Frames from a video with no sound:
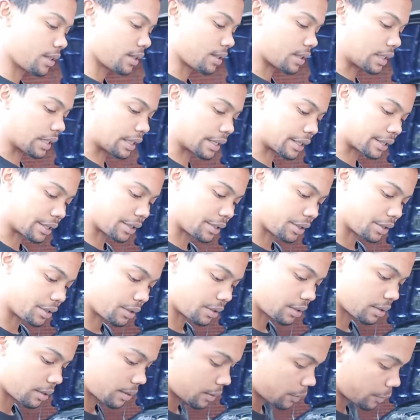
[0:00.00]
So
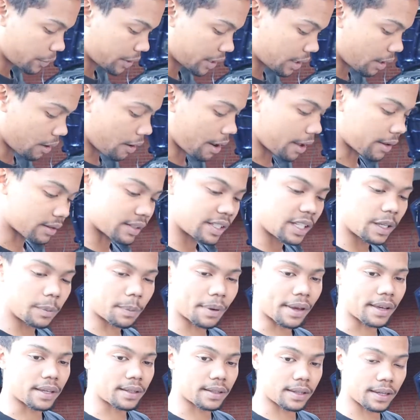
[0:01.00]
we got our
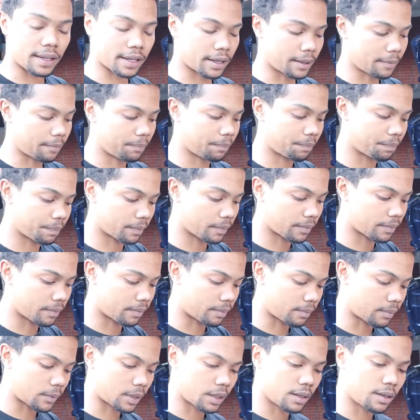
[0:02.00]
T-piece here,
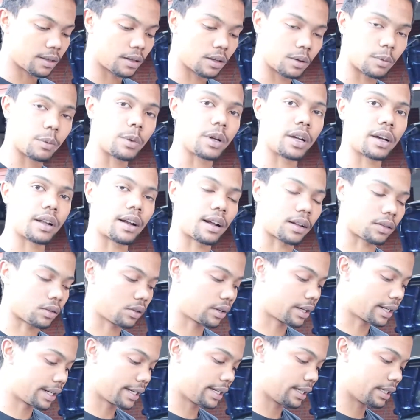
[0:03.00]
we got our
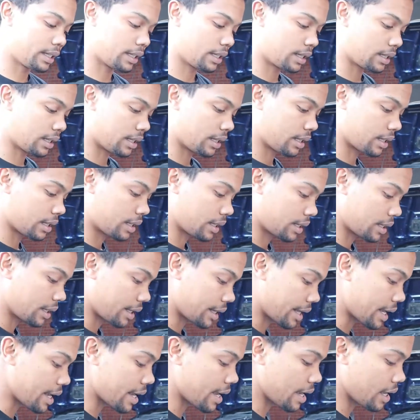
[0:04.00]
line,
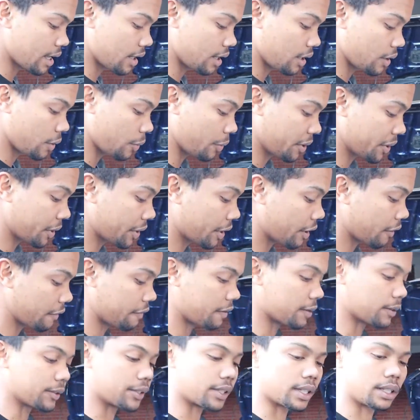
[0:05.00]
and we got our
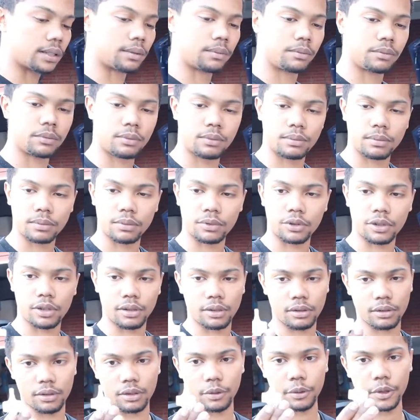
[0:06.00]
filter,
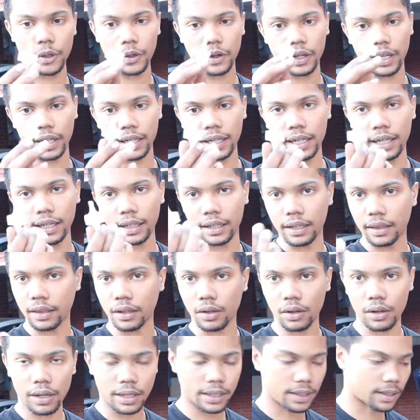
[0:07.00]
just so we don't get gunk in
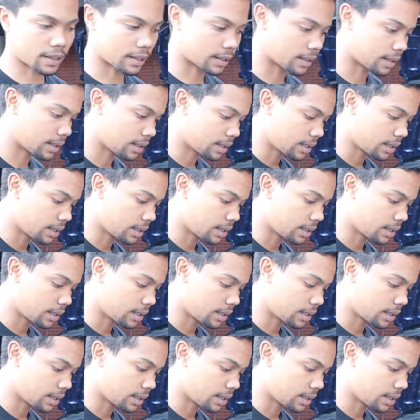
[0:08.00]
the lines.